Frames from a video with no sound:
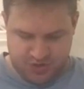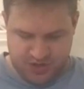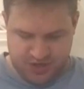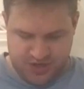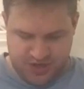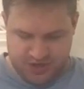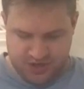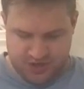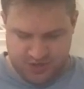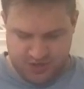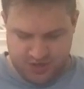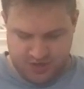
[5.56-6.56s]

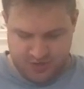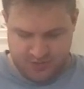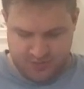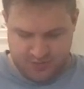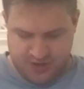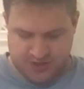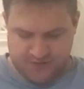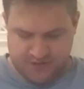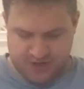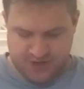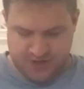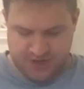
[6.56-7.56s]
teenage place
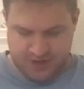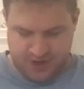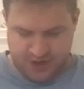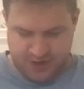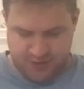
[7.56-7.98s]
if they need